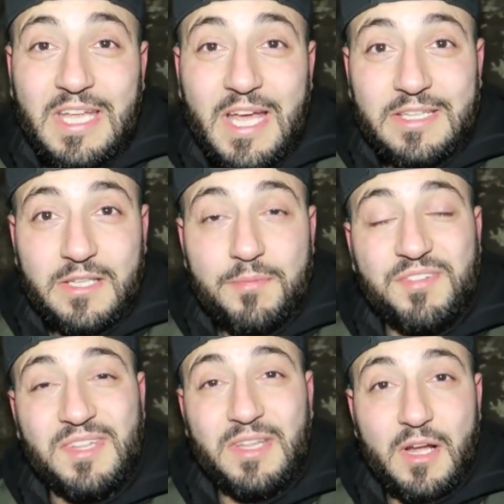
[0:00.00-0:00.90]
He ended up
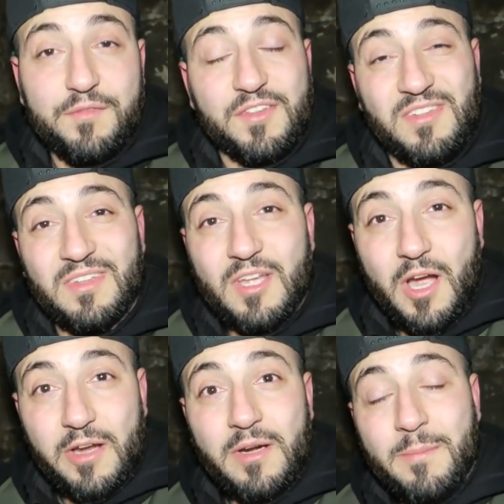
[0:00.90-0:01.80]
sealing off this
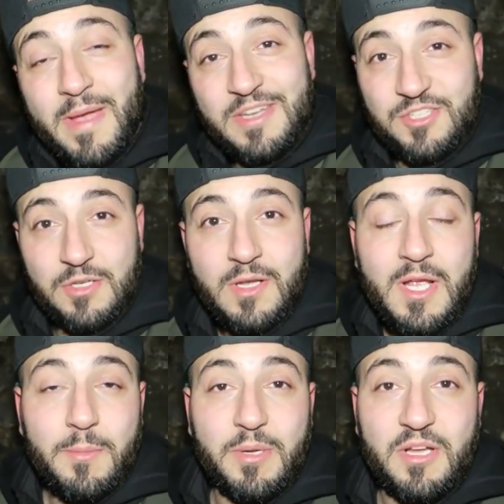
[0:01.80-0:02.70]
entire
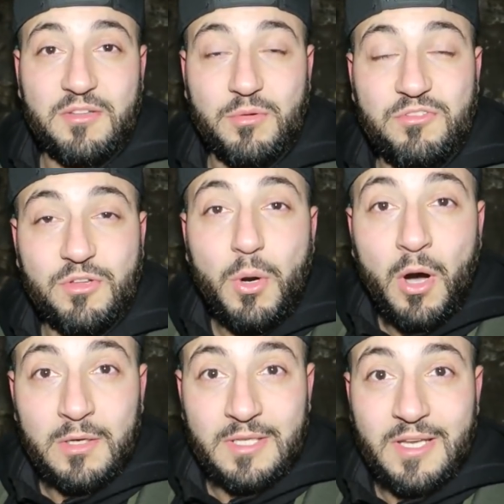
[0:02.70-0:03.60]
mansion because it was so
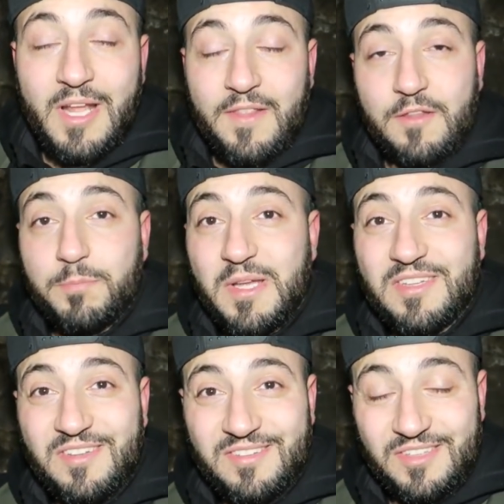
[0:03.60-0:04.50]
haunted. This
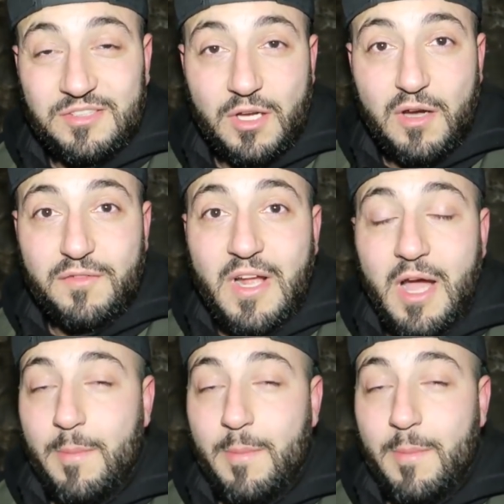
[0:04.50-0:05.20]
place is sealed off.